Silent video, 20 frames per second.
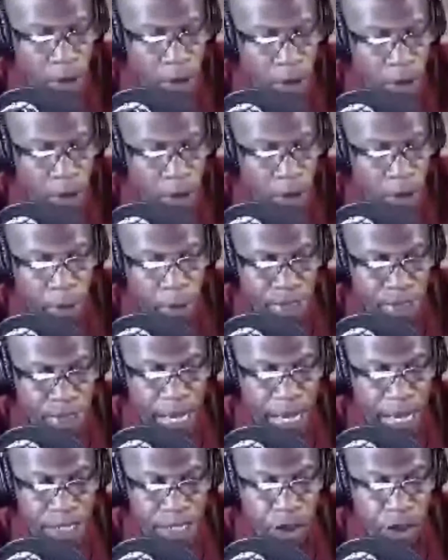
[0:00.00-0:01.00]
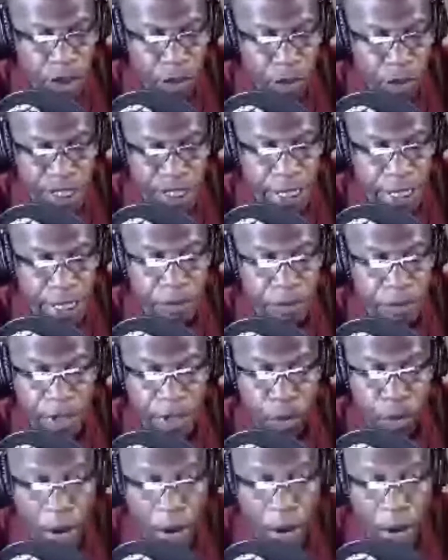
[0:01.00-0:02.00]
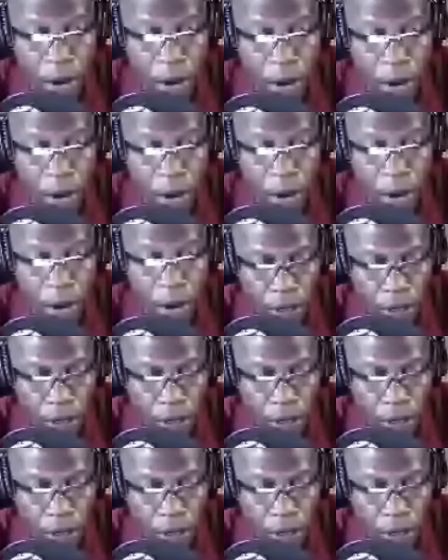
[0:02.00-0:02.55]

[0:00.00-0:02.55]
Now, besides the critique of their records,